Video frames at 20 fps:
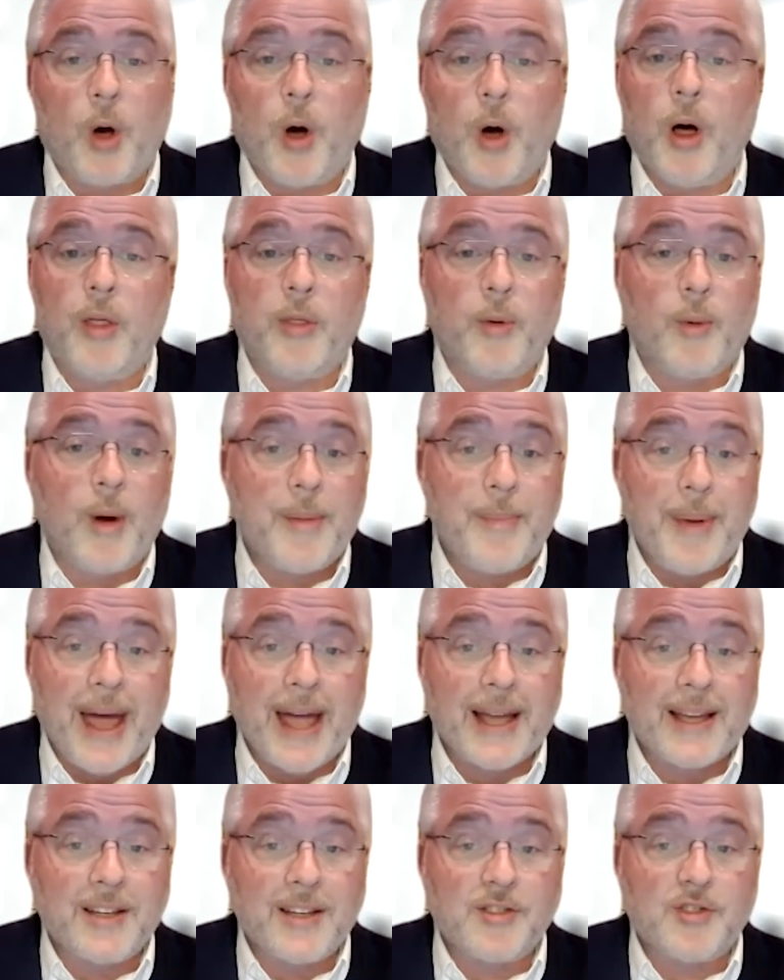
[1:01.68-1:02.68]
all the way
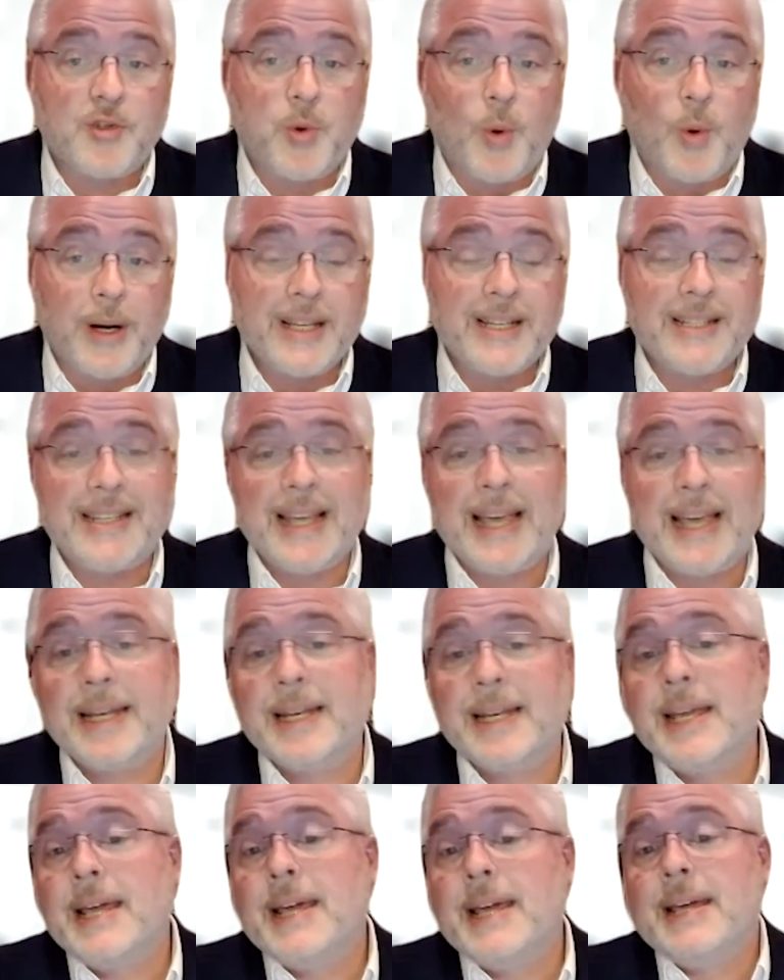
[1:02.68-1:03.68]
back in
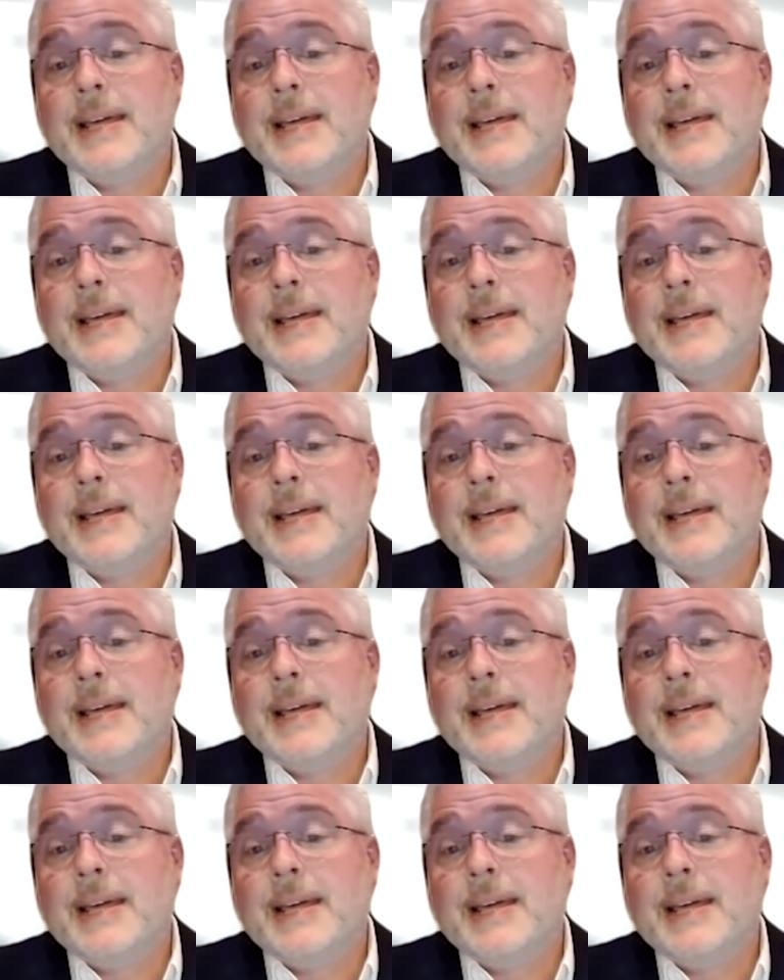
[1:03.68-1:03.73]
2010.